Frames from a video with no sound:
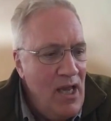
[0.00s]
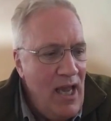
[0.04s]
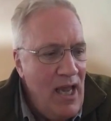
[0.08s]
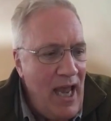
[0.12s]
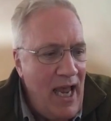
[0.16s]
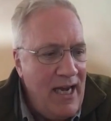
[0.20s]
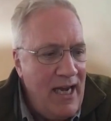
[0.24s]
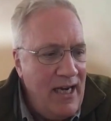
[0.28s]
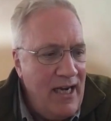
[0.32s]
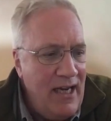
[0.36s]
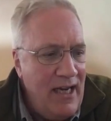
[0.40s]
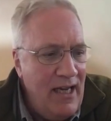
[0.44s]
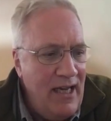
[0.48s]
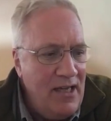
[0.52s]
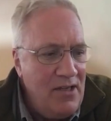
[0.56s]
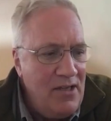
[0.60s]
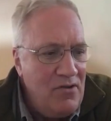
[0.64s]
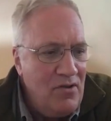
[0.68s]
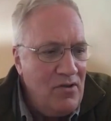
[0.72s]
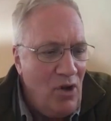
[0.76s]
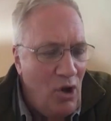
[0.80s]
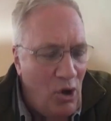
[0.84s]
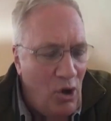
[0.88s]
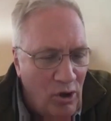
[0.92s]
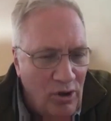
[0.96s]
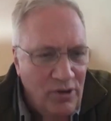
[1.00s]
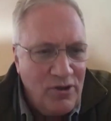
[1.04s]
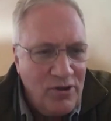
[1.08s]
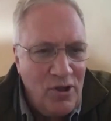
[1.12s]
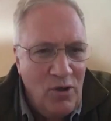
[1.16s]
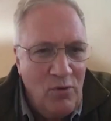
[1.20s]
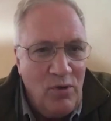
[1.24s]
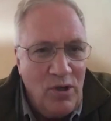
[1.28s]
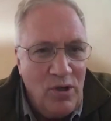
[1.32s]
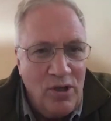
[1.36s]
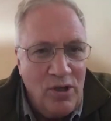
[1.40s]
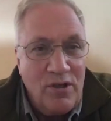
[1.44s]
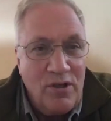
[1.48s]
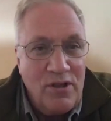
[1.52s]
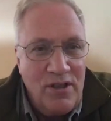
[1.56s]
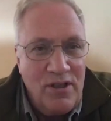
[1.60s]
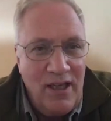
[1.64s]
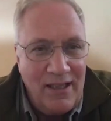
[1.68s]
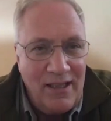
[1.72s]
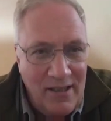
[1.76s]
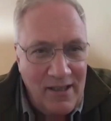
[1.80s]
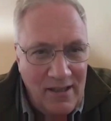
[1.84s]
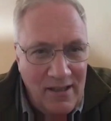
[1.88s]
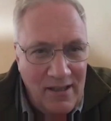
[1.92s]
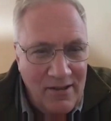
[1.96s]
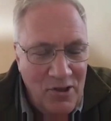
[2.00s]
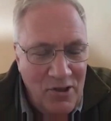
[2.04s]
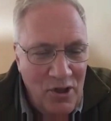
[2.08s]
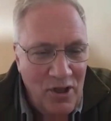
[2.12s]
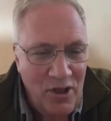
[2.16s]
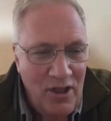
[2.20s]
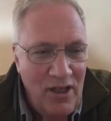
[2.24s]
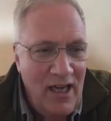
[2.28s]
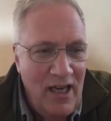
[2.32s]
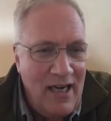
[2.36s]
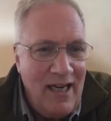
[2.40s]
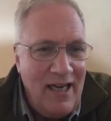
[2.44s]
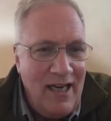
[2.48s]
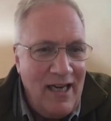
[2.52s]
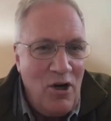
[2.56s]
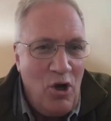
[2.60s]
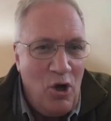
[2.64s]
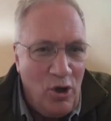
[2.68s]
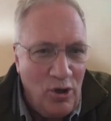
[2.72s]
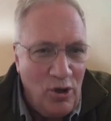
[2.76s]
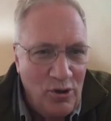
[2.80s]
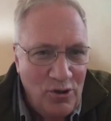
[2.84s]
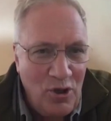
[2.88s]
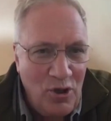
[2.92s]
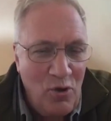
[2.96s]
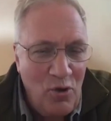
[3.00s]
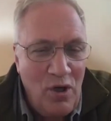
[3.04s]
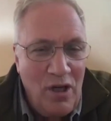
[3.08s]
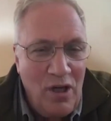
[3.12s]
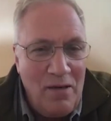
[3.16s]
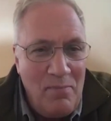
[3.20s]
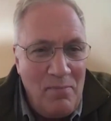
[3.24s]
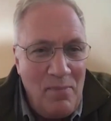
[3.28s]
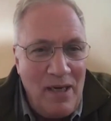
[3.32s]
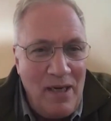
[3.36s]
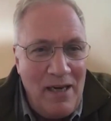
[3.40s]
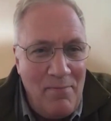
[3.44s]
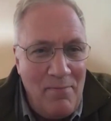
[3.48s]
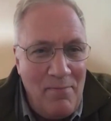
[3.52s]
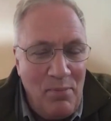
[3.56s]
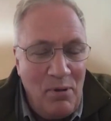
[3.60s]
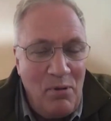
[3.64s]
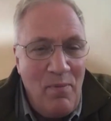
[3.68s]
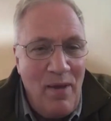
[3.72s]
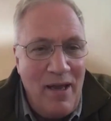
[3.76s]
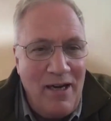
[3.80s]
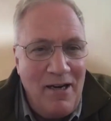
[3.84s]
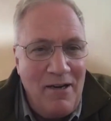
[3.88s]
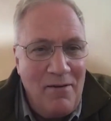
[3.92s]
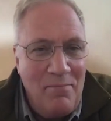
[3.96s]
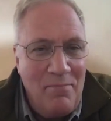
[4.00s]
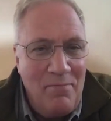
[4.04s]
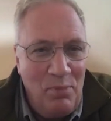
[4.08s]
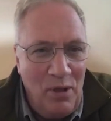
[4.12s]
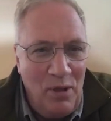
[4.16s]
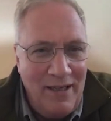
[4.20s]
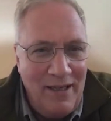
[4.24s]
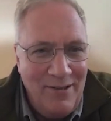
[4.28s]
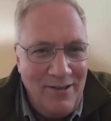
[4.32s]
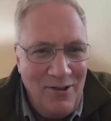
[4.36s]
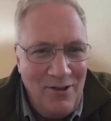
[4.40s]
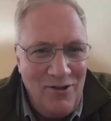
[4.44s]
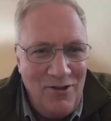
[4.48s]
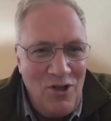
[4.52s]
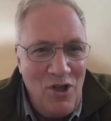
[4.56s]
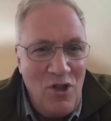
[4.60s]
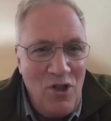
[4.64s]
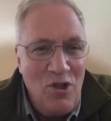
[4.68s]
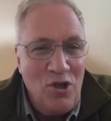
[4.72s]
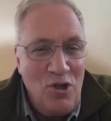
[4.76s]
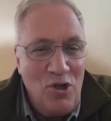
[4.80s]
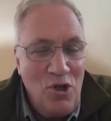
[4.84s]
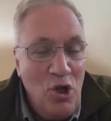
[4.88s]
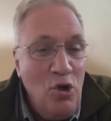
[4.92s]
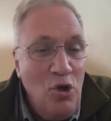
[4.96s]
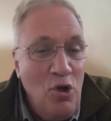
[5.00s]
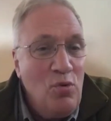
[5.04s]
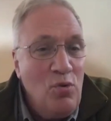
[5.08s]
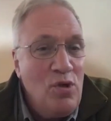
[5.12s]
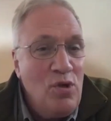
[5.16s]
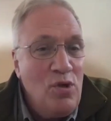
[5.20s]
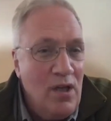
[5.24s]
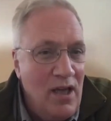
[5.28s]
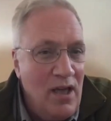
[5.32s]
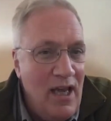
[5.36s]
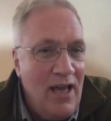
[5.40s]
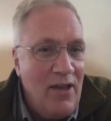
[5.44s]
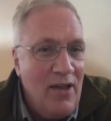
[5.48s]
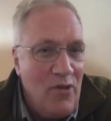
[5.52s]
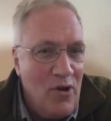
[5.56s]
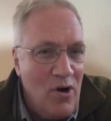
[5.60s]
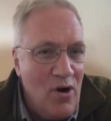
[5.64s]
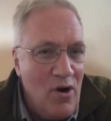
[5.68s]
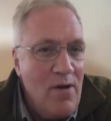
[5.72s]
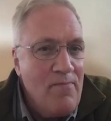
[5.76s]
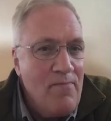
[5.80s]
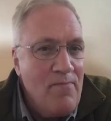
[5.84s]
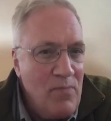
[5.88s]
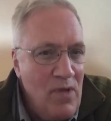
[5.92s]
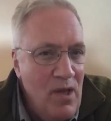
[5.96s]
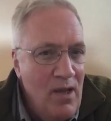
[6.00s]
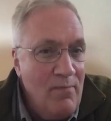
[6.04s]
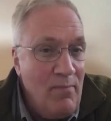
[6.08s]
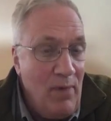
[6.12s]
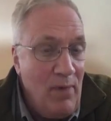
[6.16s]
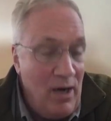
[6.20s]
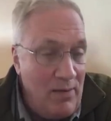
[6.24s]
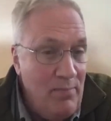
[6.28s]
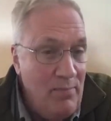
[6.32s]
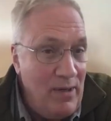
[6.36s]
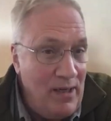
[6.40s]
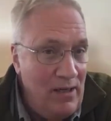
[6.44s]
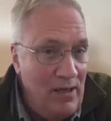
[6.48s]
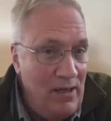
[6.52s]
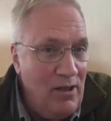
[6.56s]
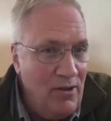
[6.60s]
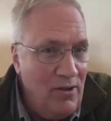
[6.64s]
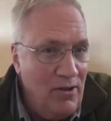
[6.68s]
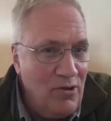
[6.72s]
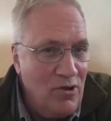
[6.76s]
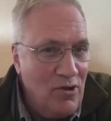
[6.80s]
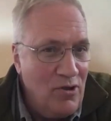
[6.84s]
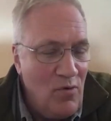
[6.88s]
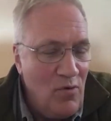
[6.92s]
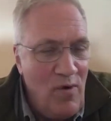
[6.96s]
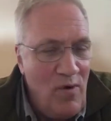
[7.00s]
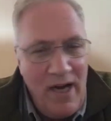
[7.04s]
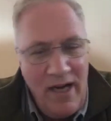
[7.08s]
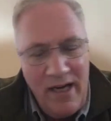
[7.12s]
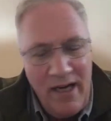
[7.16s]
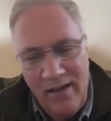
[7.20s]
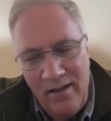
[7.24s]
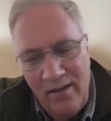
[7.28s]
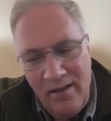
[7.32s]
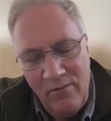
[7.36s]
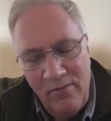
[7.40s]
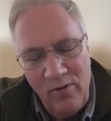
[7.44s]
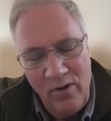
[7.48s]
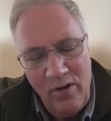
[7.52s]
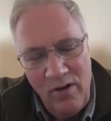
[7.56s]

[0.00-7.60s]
And it's also a good technology, and it also can be implemented places, and the two together might be close to ready.